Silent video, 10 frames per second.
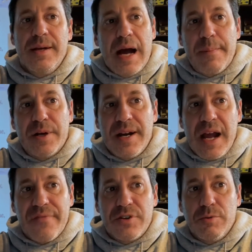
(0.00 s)
I'm going to
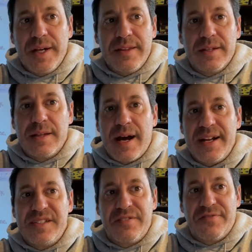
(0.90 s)
have to read the
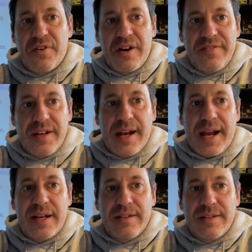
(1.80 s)
lines in front of it
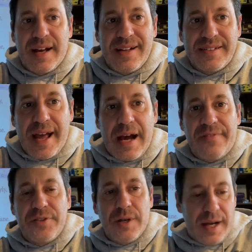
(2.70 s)
and the lines
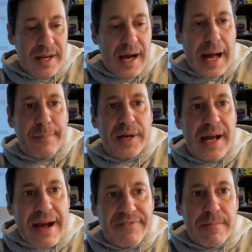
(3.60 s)
after it. I'm going to
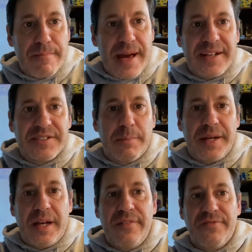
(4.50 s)
have to make
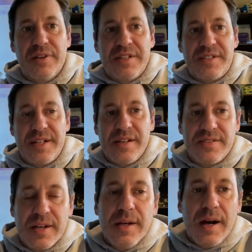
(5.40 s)
some
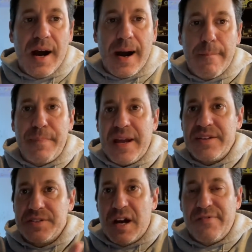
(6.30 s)
inferences
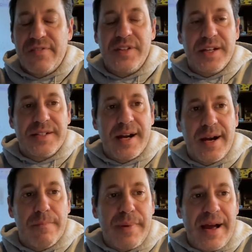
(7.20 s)
based off of the
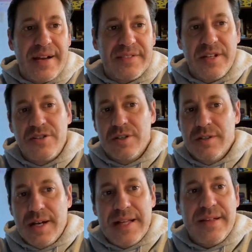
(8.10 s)
entire passage.
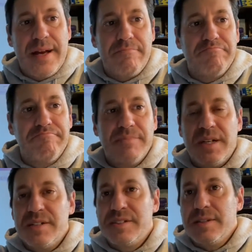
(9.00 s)
And then
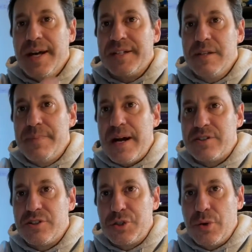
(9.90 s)
select the
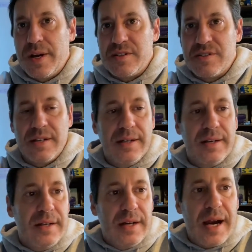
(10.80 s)
best choice.
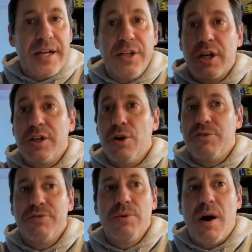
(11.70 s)
All right, you're going to go
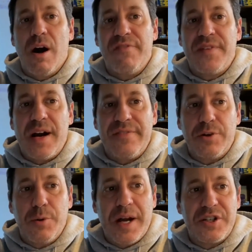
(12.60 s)
through all 5
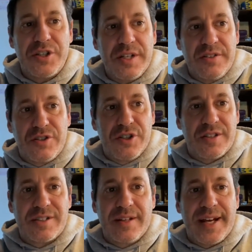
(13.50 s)
questions
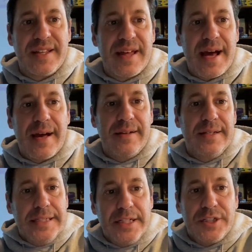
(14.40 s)
just like that.
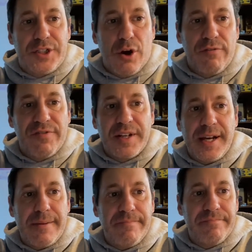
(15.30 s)
Don't
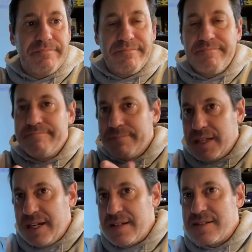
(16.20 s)
forget,
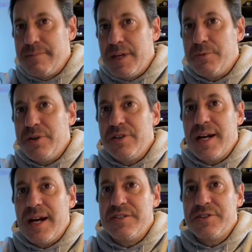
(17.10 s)
hit submit when you
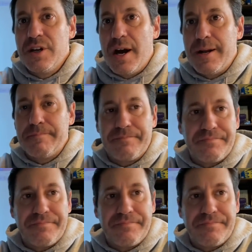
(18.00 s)
guys are done.